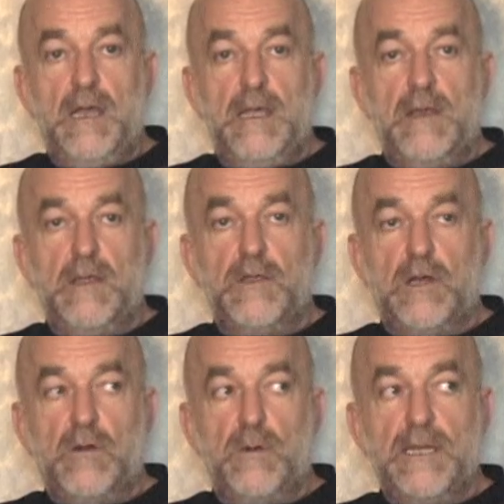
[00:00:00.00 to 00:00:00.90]
It, you
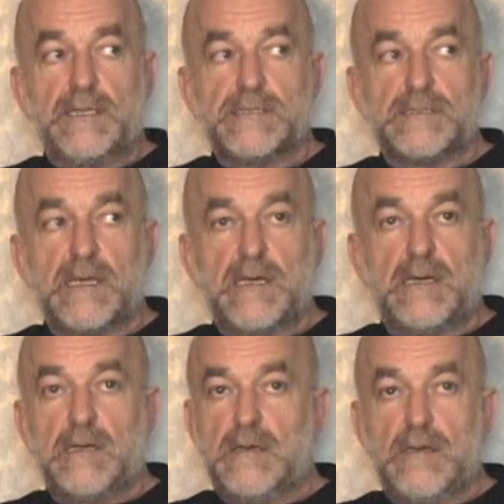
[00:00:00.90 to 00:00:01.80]
know it's.
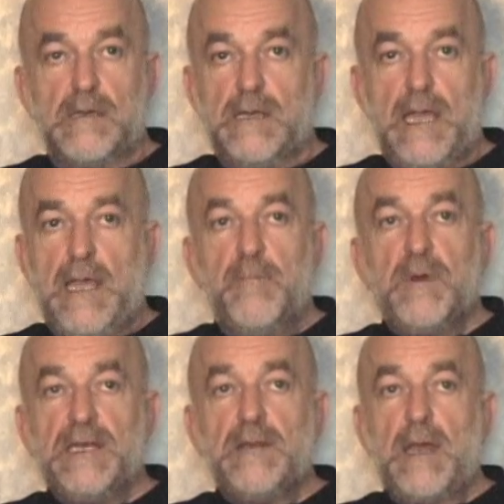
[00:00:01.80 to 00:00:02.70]
Uh,
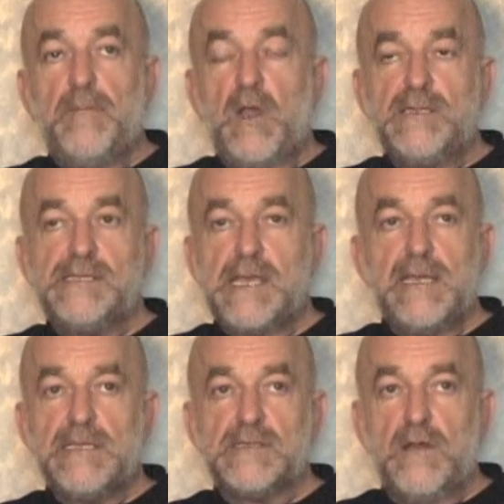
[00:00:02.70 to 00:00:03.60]
but I'm not
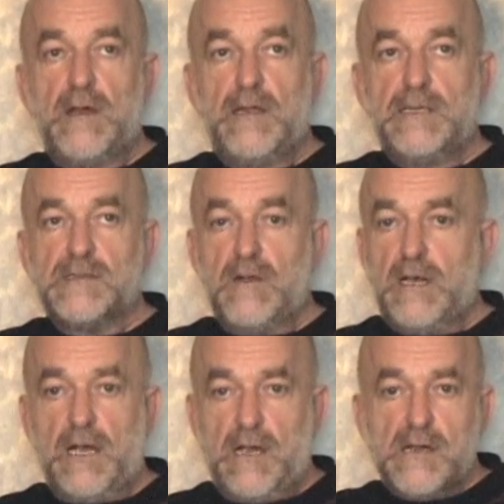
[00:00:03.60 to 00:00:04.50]
saying it's not. It's
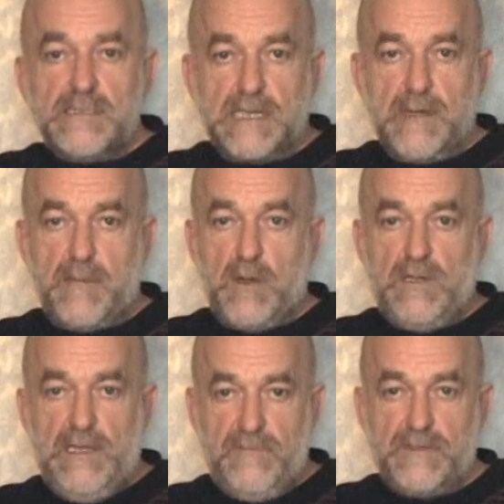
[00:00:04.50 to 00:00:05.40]
not hard to come
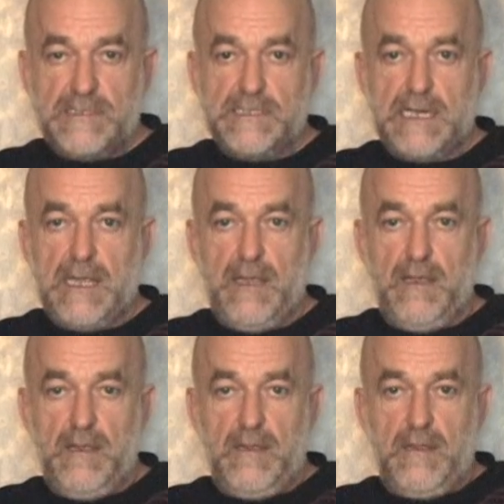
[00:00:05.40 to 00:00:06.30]
out even today.
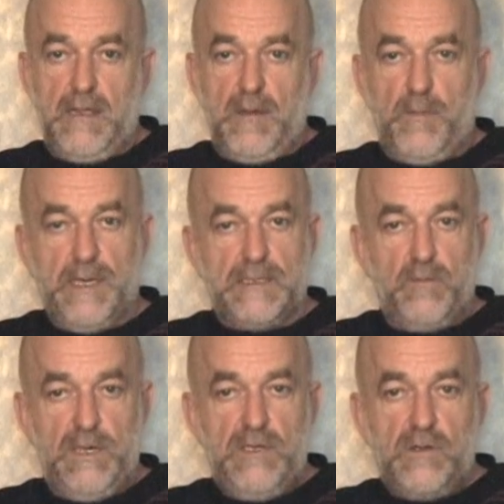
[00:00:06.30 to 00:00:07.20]
But
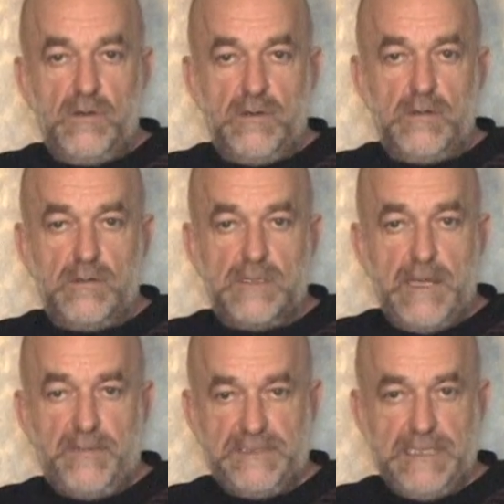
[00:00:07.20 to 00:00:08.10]
when you go to
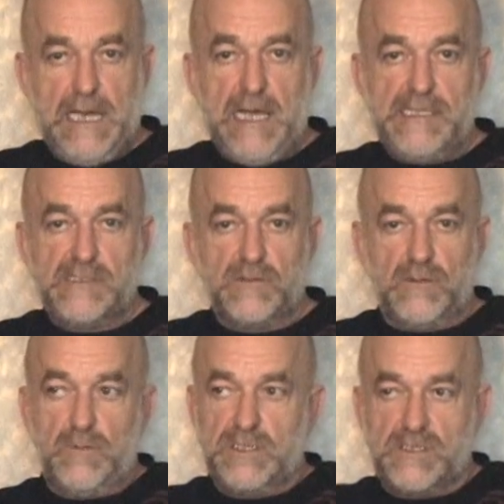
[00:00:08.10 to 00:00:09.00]
Templeton High
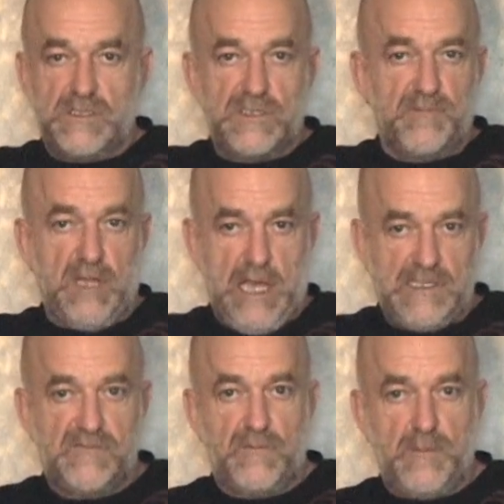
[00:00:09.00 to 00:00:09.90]
School, which is just
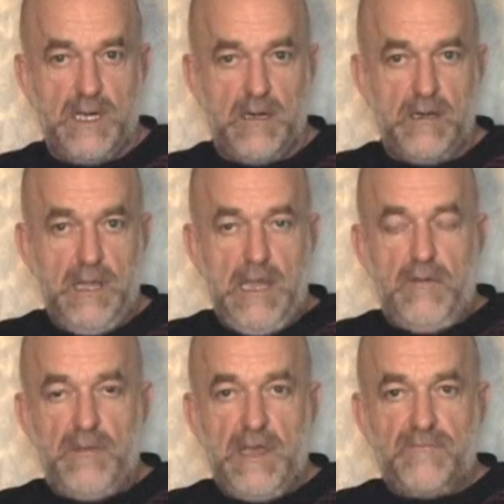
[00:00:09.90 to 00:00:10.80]
blocks from here,
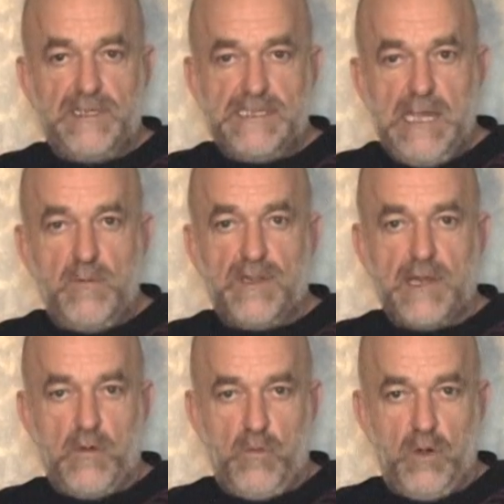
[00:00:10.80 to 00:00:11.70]
and they have the Day
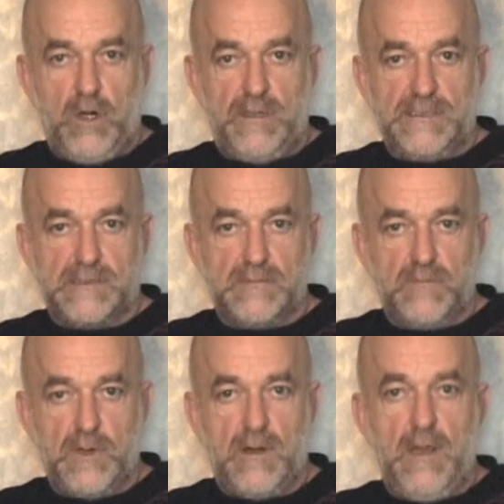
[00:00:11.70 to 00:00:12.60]
Without Words,
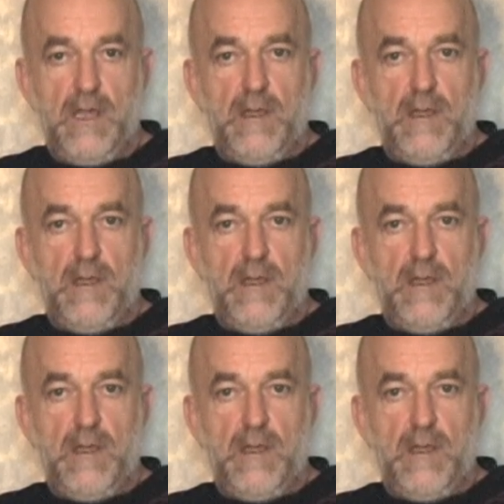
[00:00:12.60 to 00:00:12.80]
where